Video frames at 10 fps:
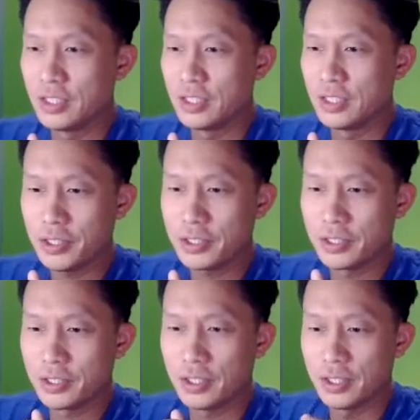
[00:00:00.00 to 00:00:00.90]
Great,
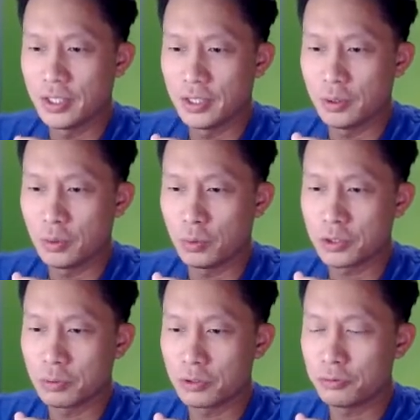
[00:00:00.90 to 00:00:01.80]

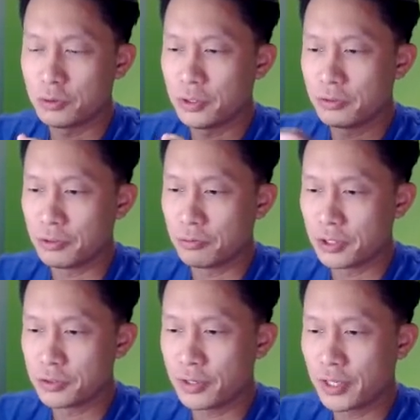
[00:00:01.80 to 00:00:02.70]
works wonderful, everything
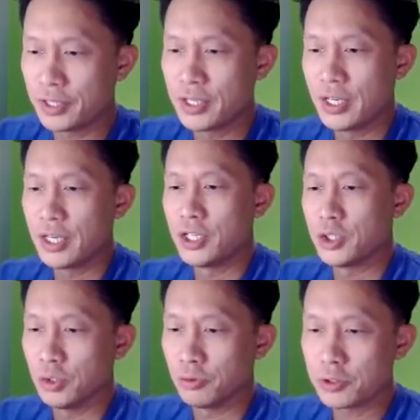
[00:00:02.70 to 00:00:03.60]
renders fine.
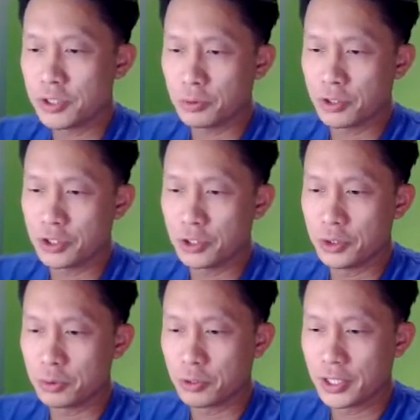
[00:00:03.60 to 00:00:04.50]
So the first thing we're going to do
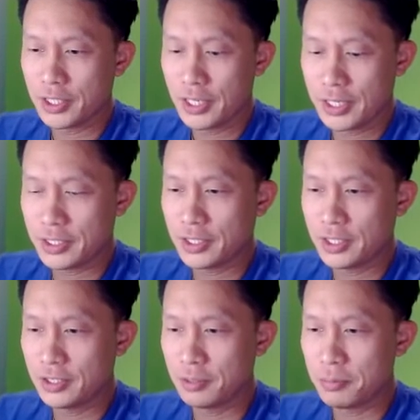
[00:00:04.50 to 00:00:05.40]
is we're going to gut
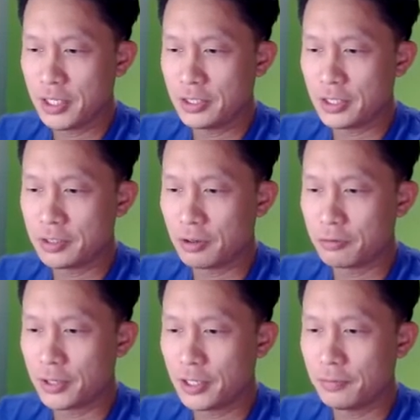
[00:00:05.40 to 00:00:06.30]
the main.dart
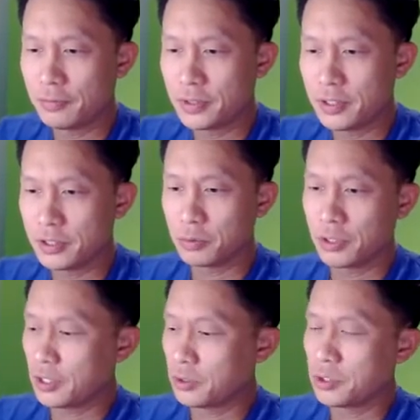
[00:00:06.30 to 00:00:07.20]
file since we're
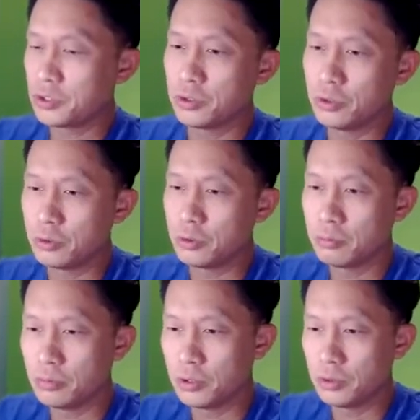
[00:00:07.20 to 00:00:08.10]
not going to
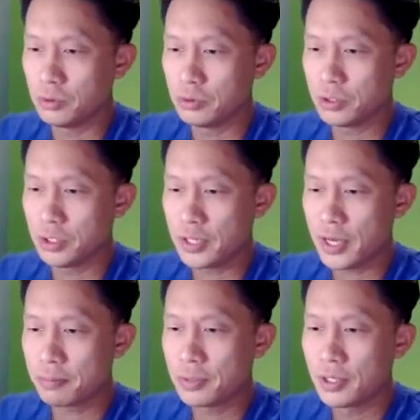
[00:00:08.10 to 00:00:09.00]
use this app.